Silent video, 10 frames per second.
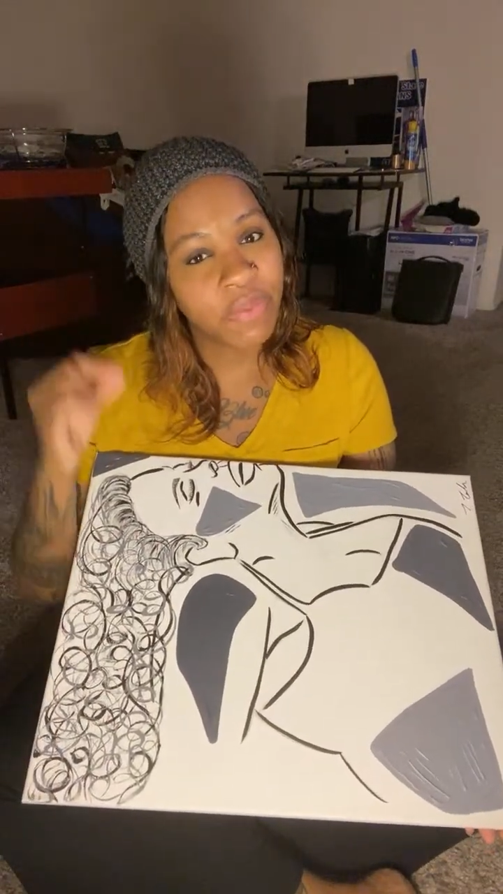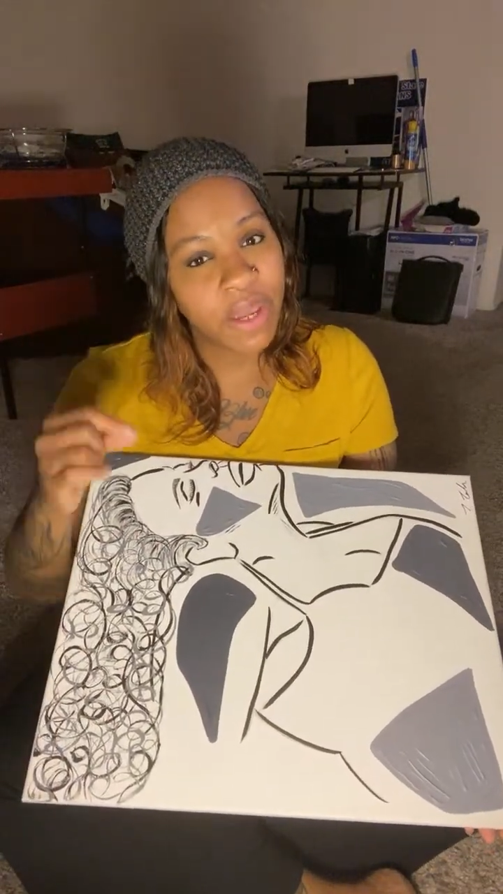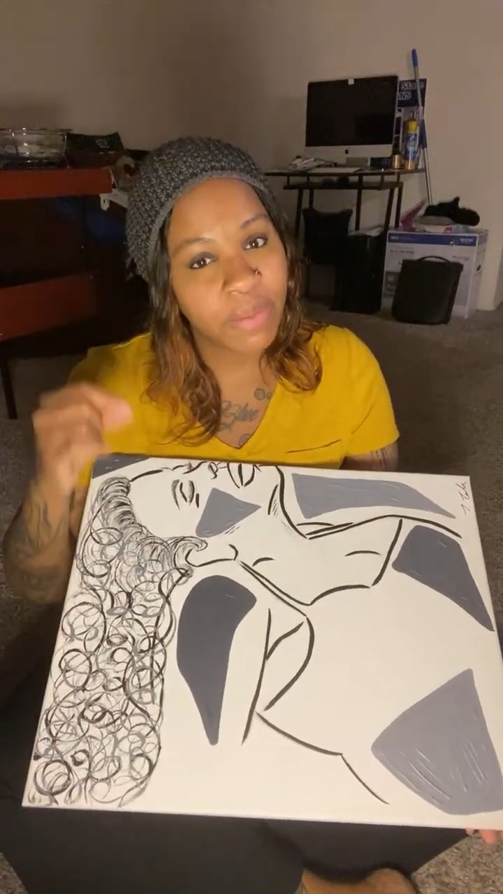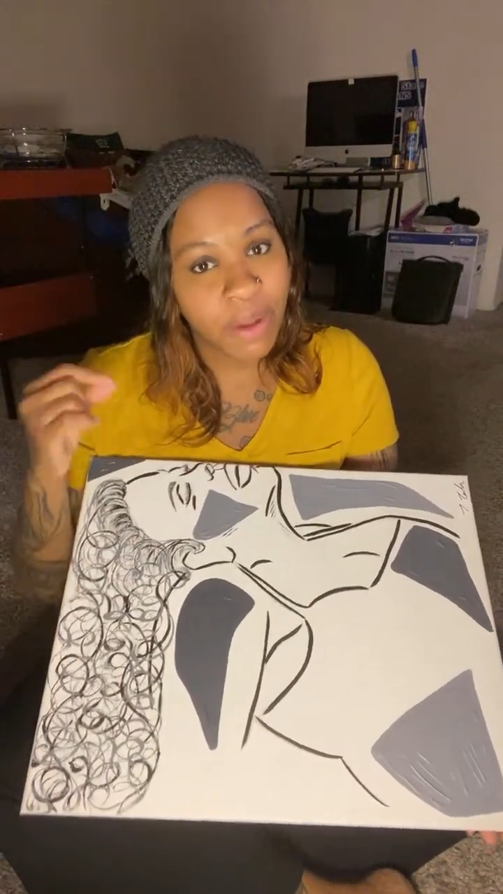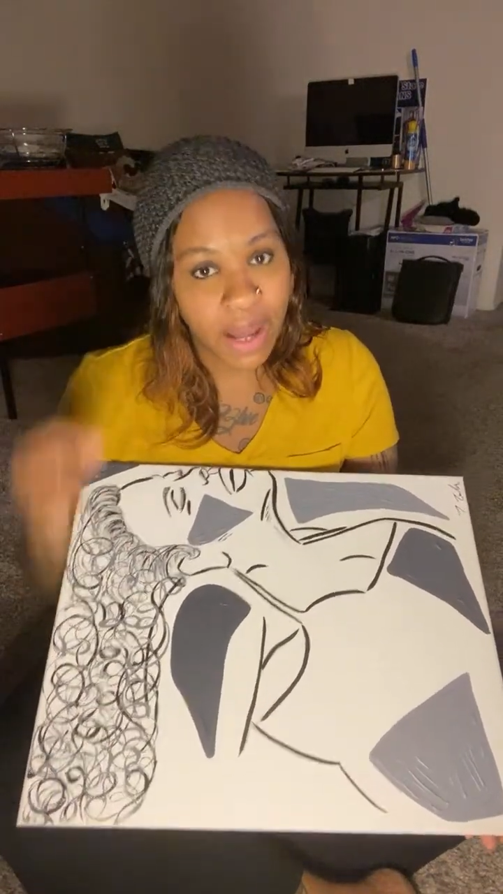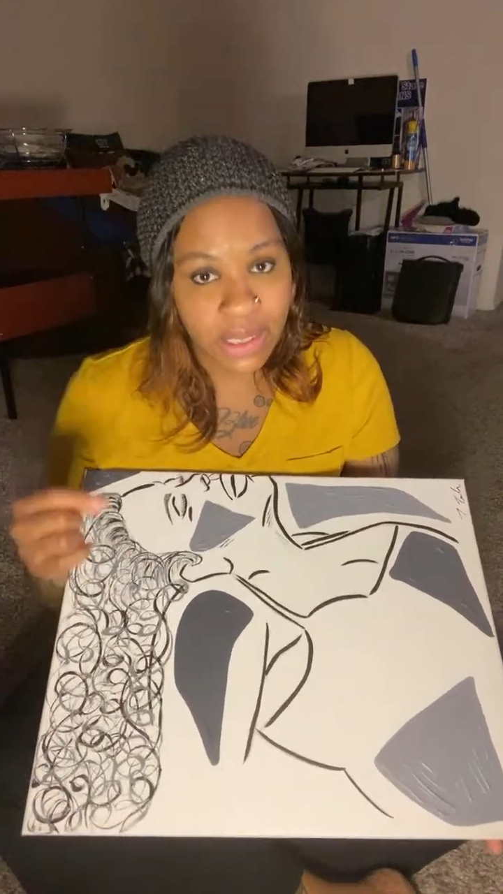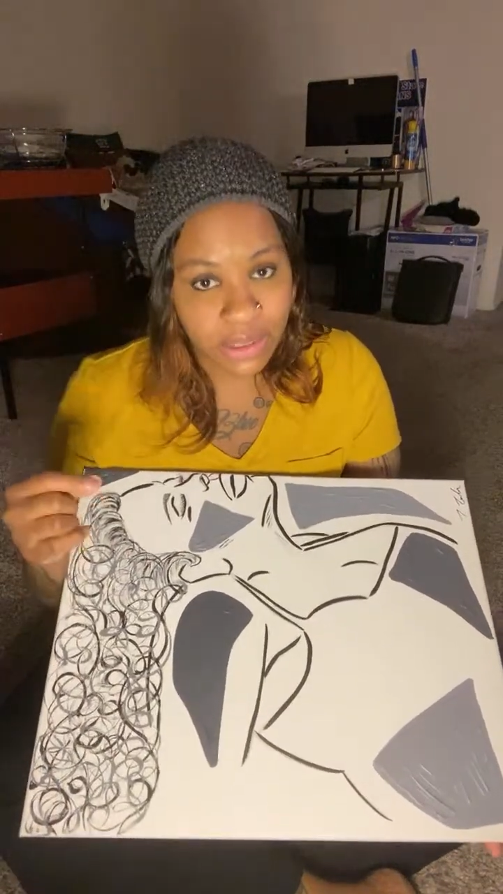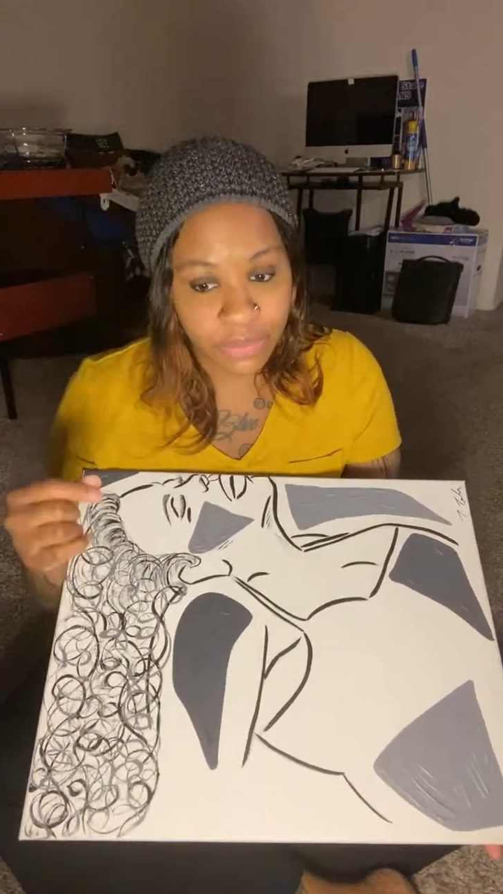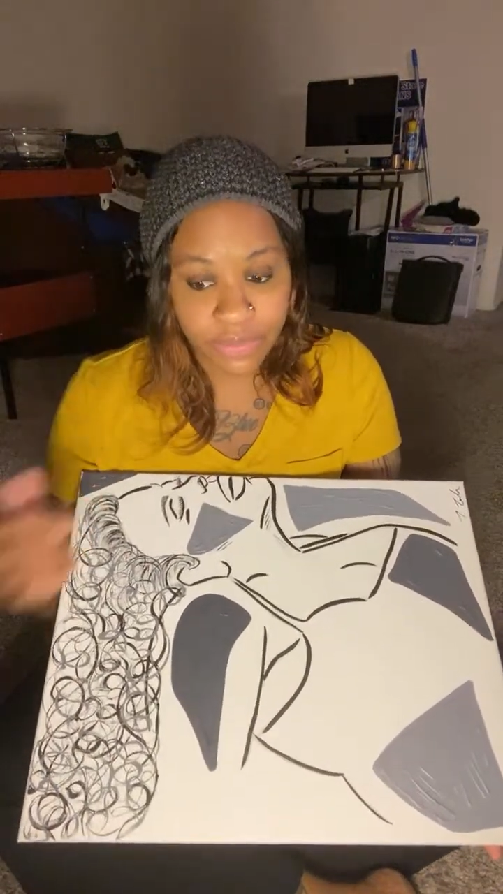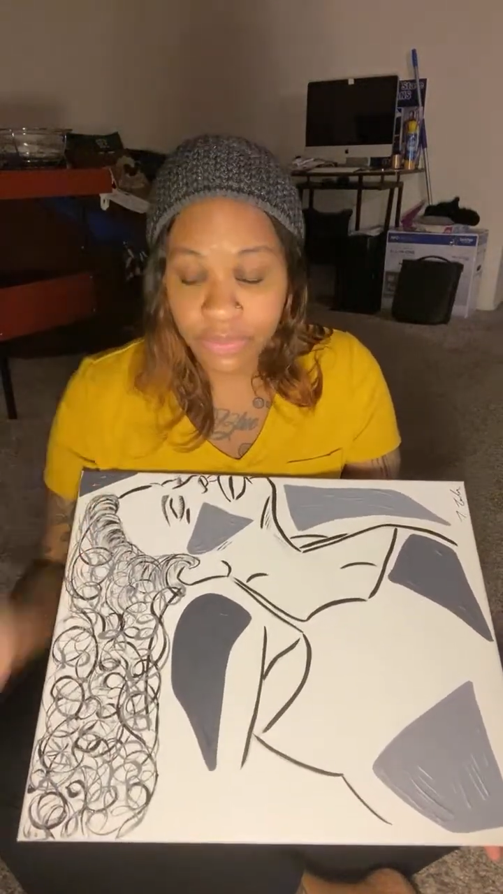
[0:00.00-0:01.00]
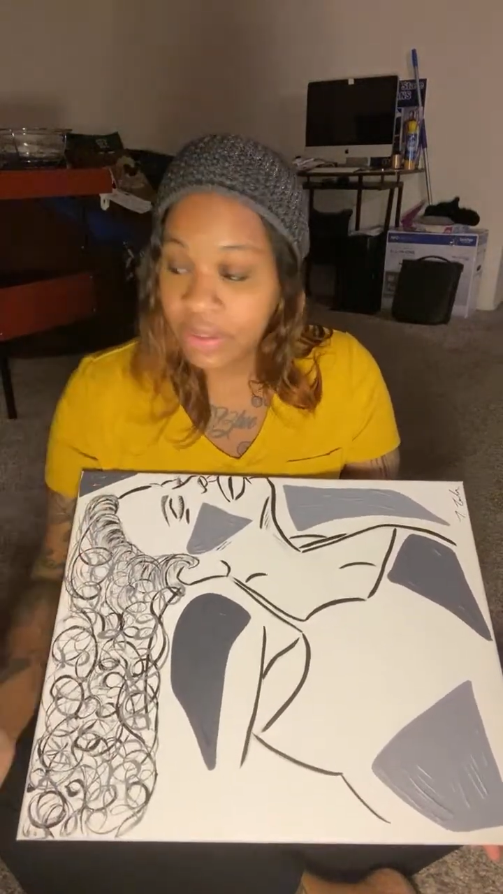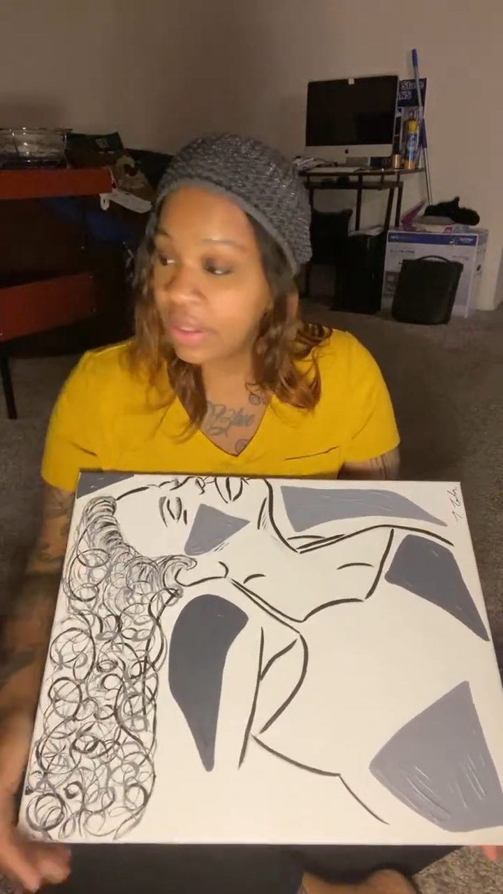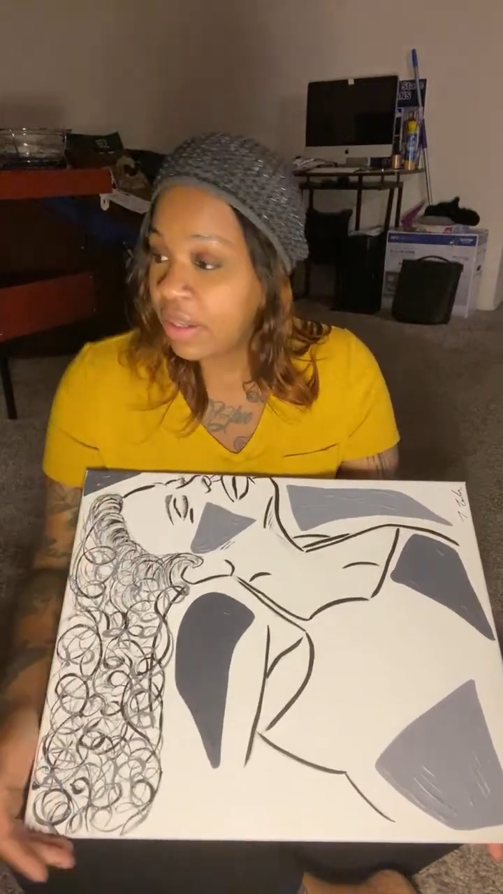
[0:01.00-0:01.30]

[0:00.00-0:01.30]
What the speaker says: way possible,